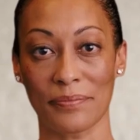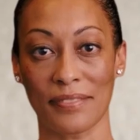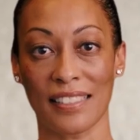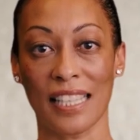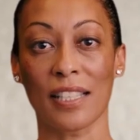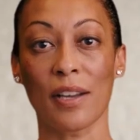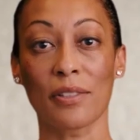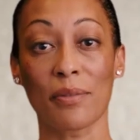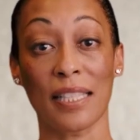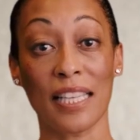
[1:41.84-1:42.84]

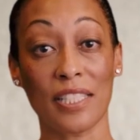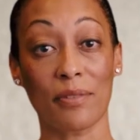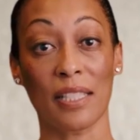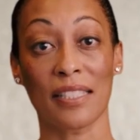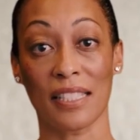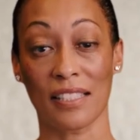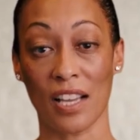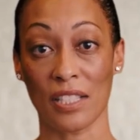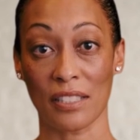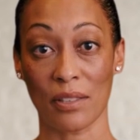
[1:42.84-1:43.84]
Stakeholder engagement is
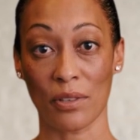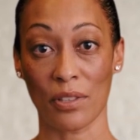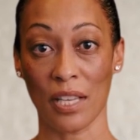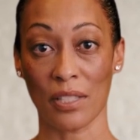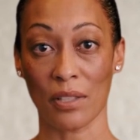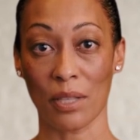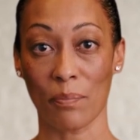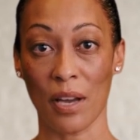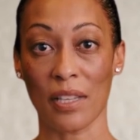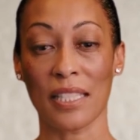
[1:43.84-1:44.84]
also a critical
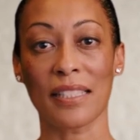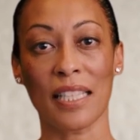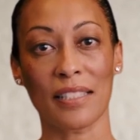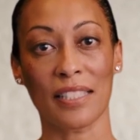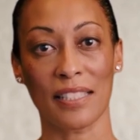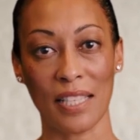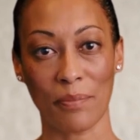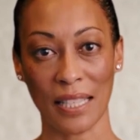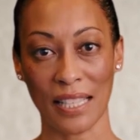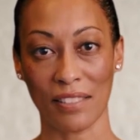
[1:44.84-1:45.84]
component of
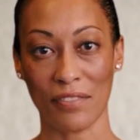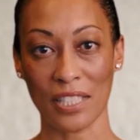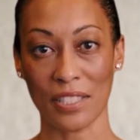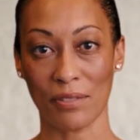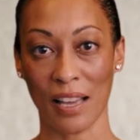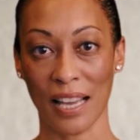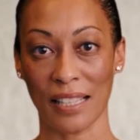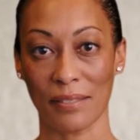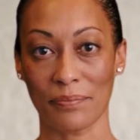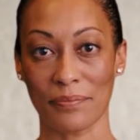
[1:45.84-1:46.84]
systemic intervention
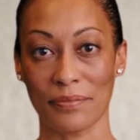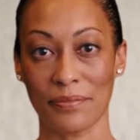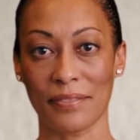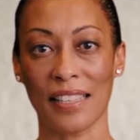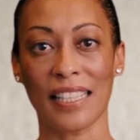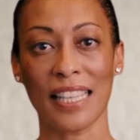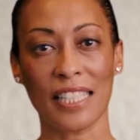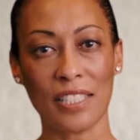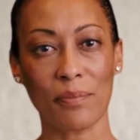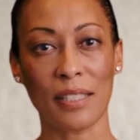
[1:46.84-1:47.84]
planning.
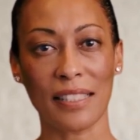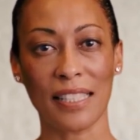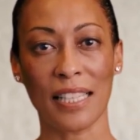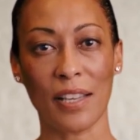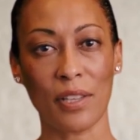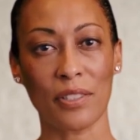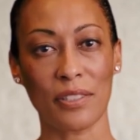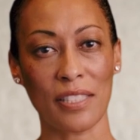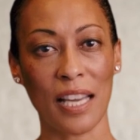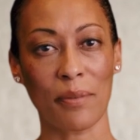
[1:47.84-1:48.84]
Engaging with
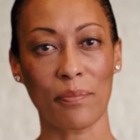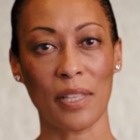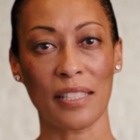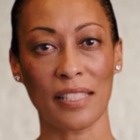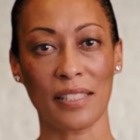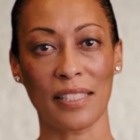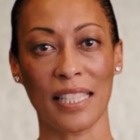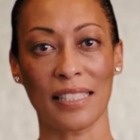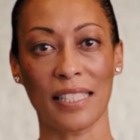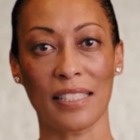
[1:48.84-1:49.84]
stakeholders and building
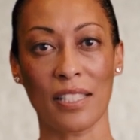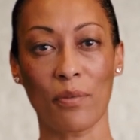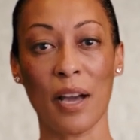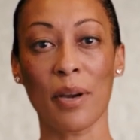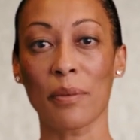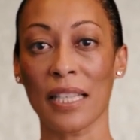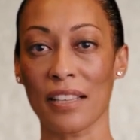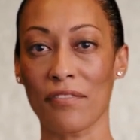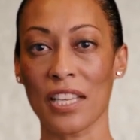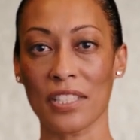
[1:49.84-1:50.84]
consensus around the
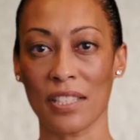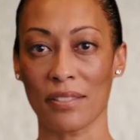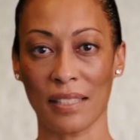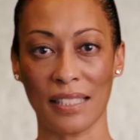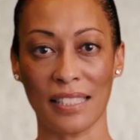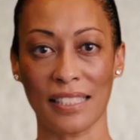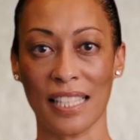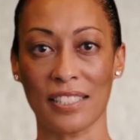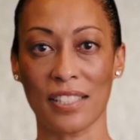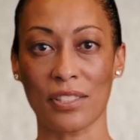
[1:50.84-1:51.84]
intervention is
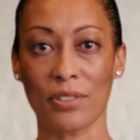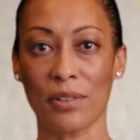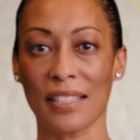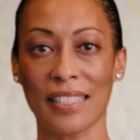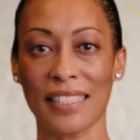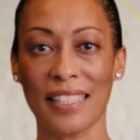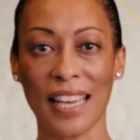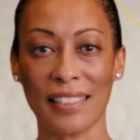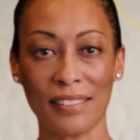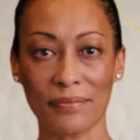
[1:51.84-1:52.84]
essential to its
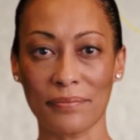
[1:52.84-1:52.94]
success.